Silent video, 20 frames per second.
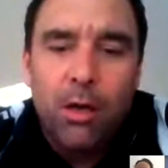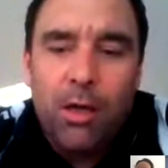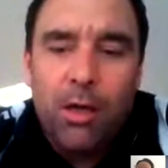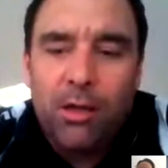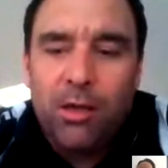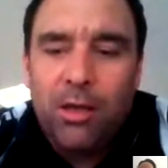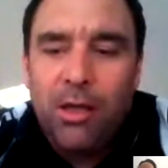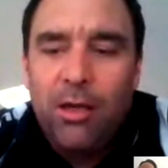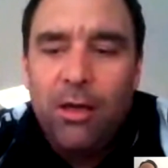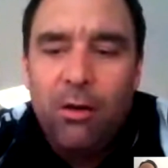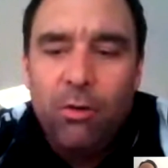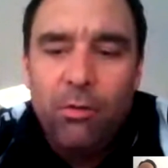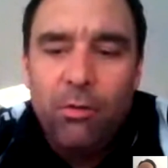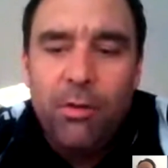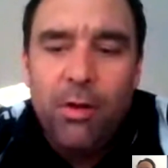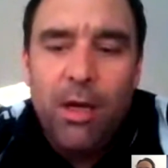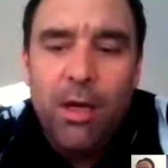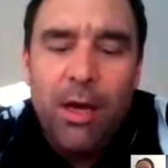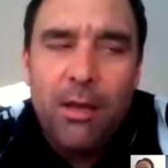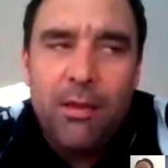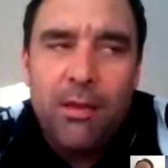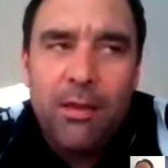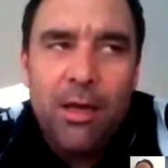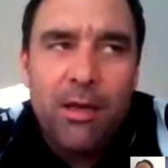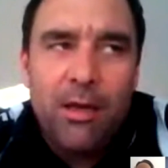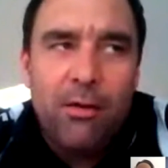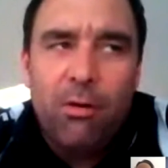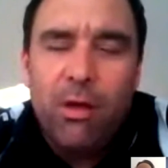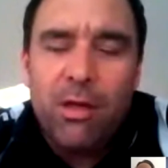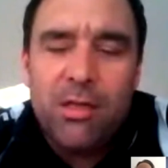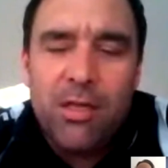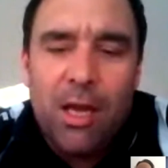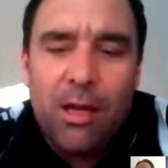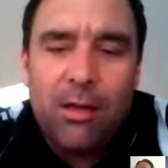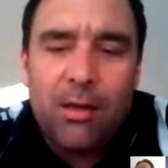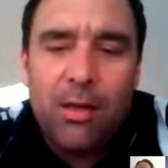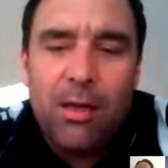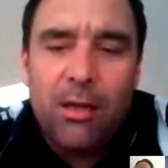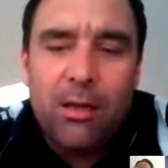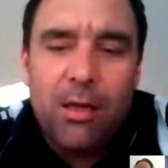Katrine Lunde, and they know
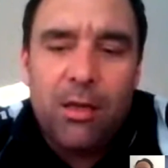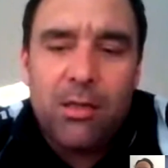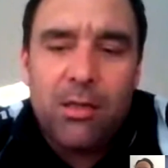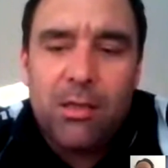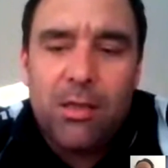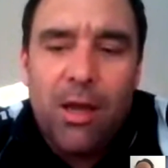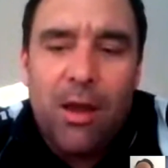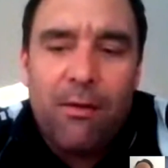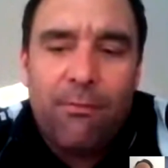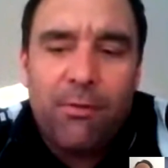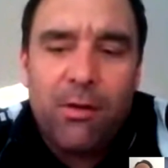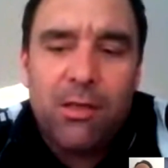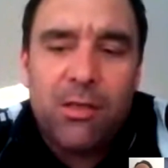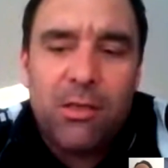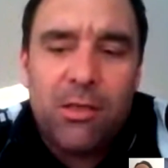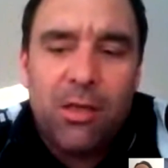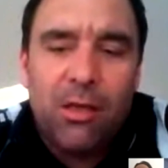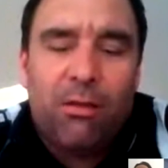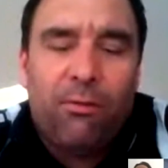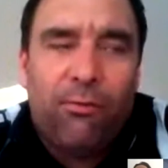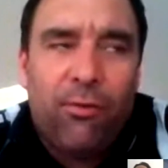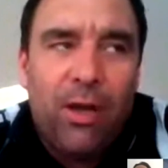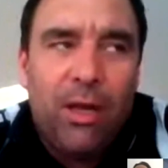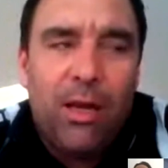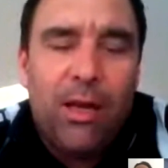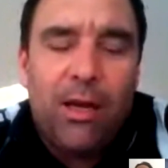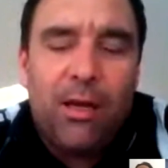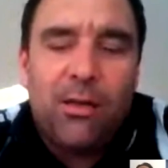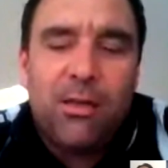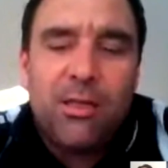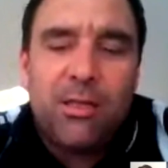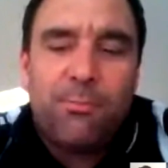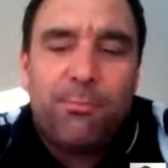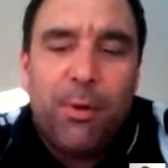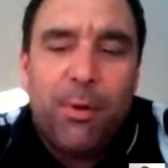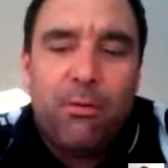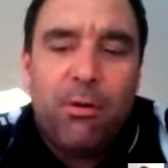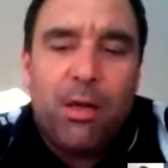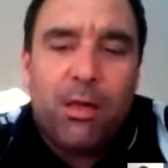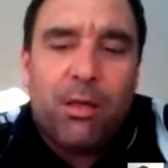exactly this. They have this feeling and this
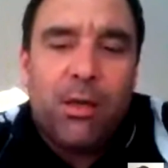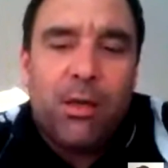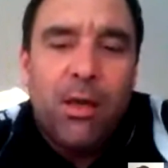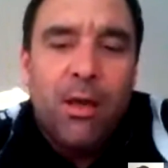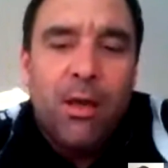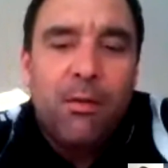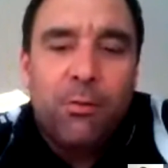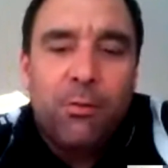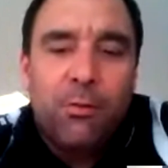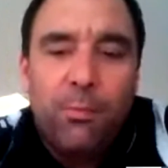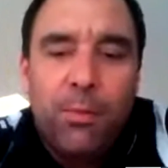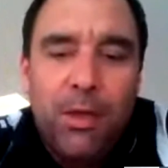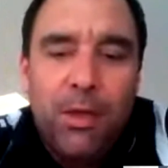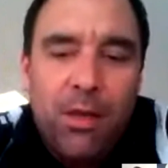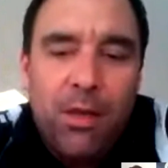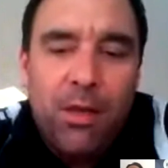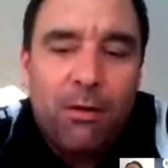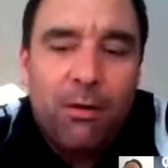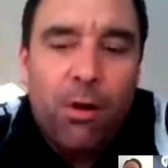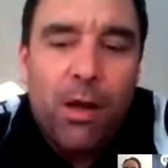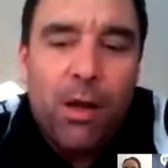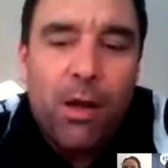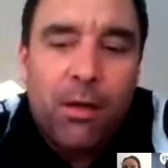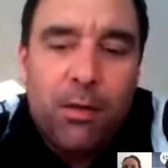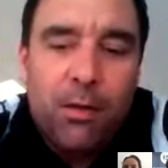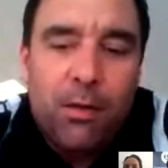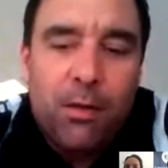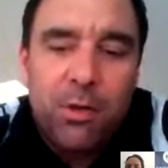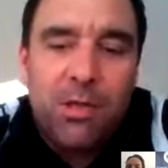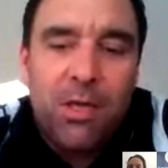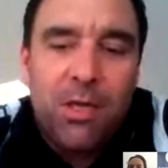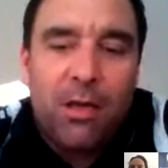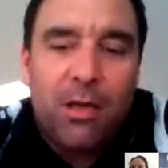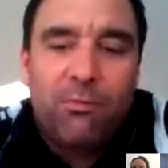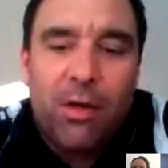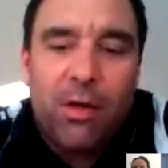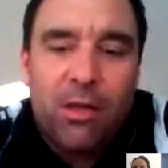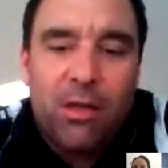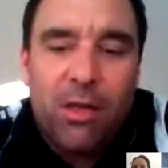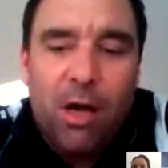spirit to be there 100%
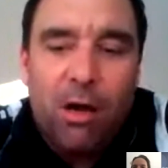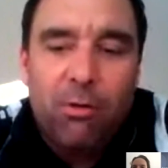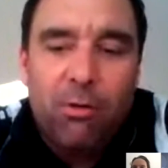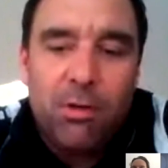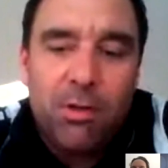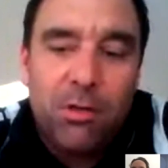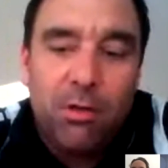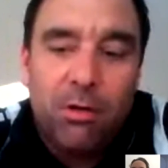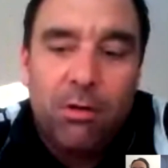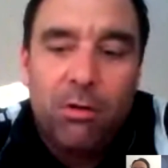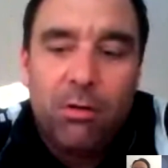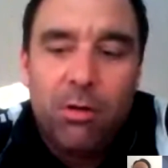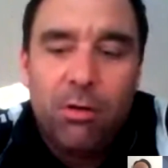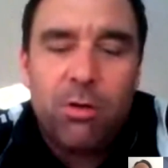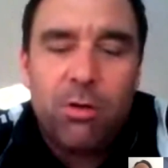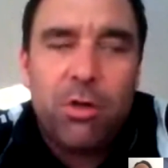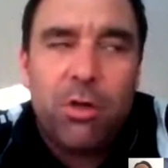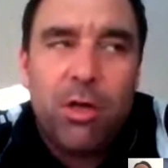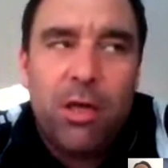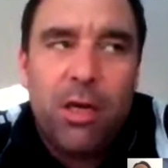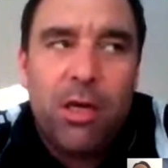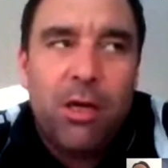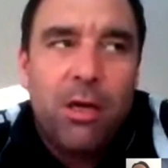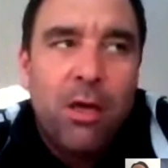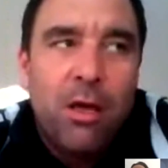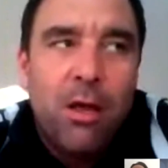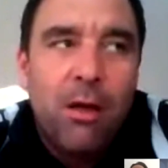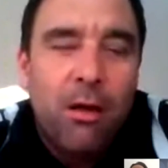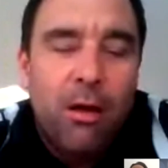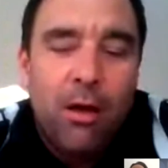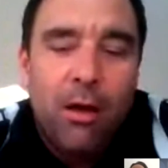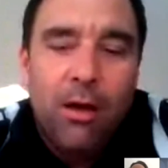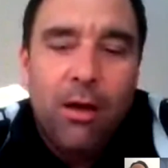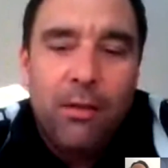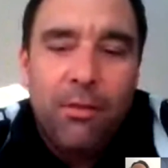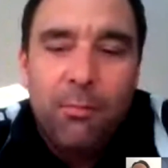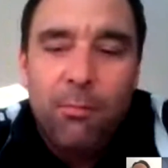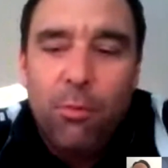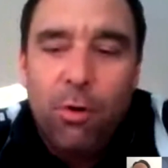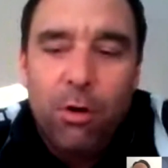when it counts. So usually
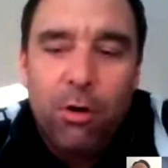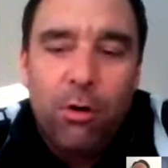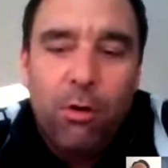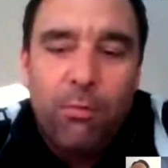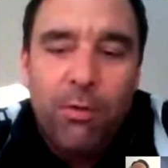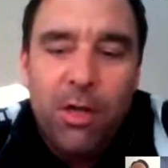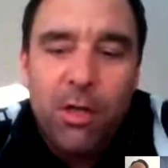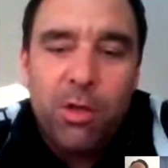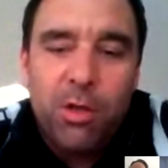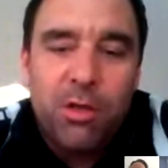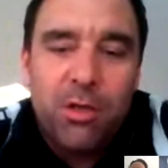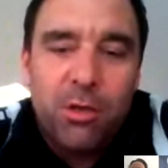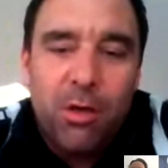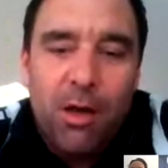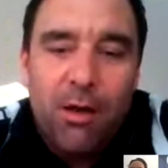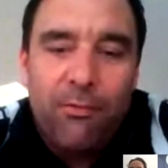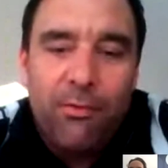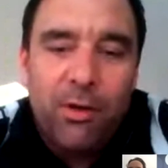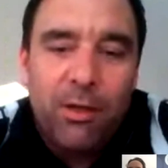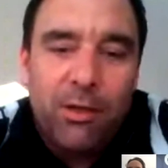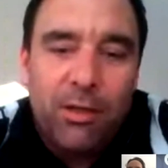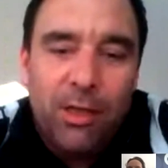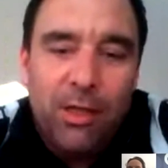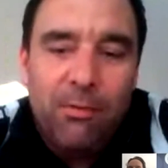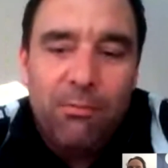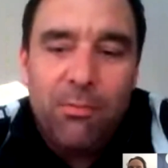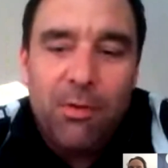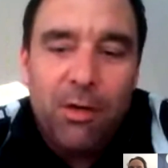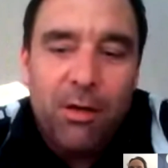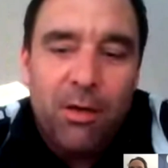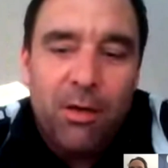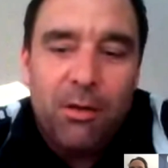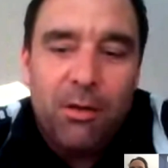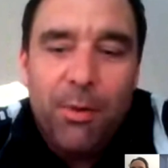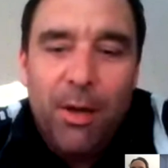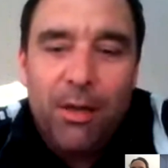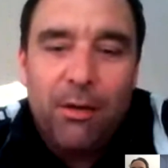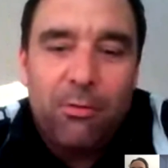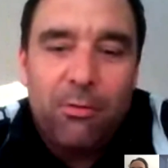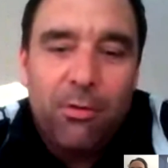the more Norwegians you have in a team,
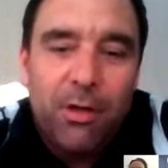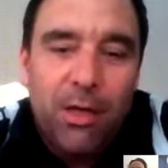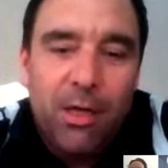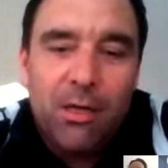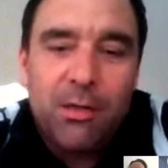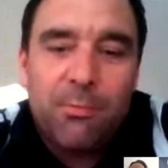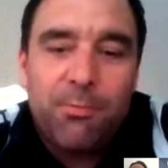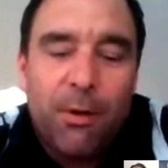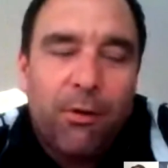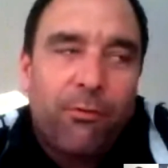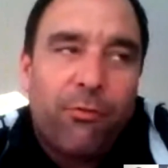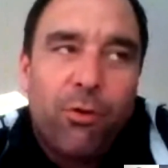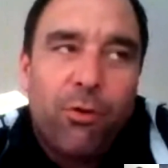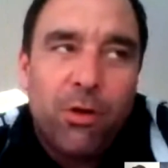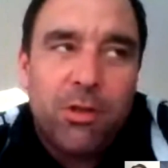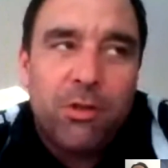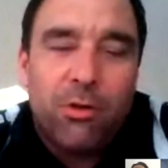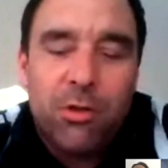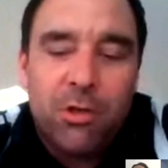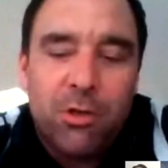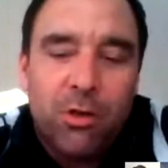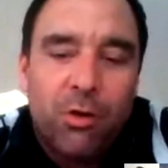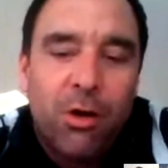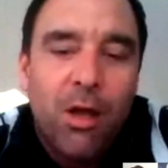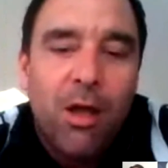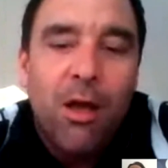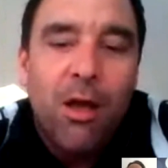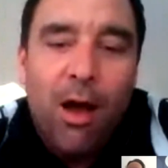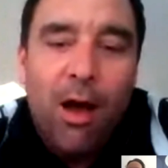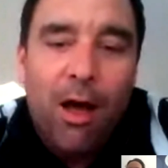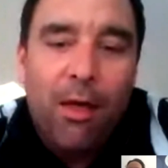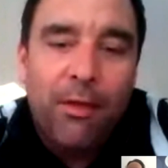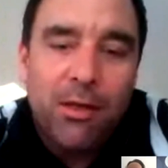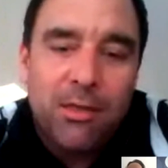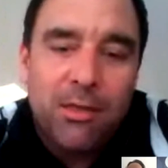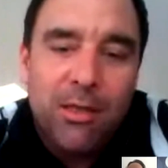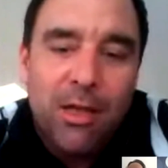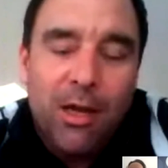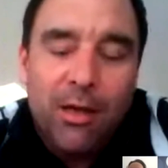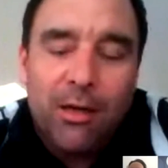the better it is. But of course also
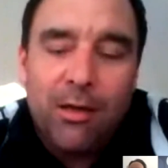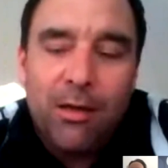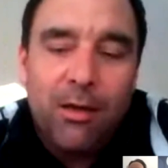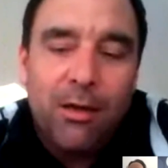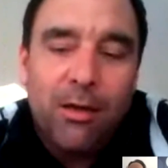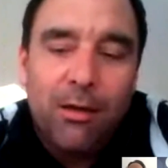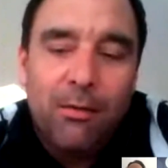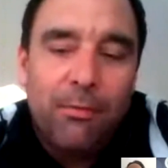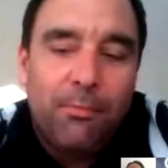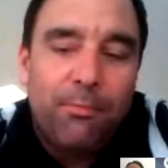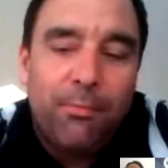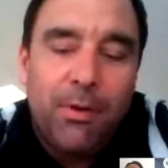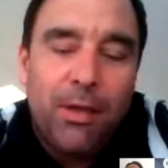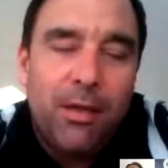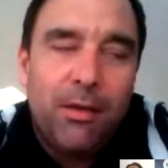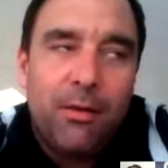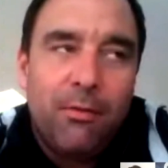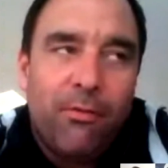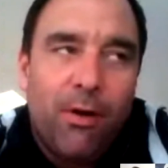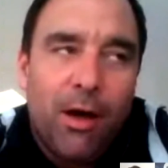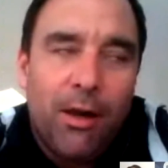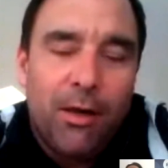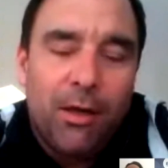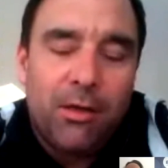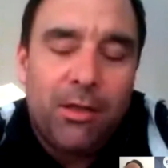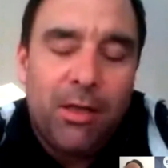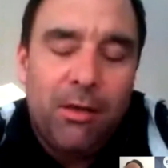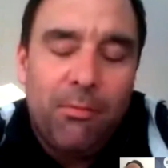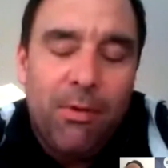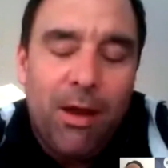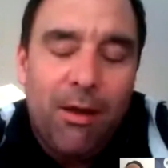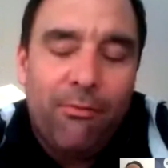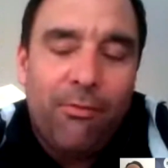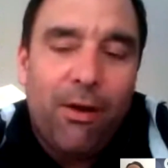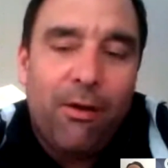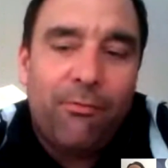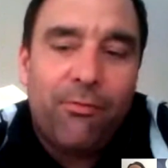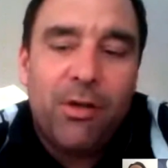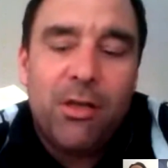others like in the Vardar team have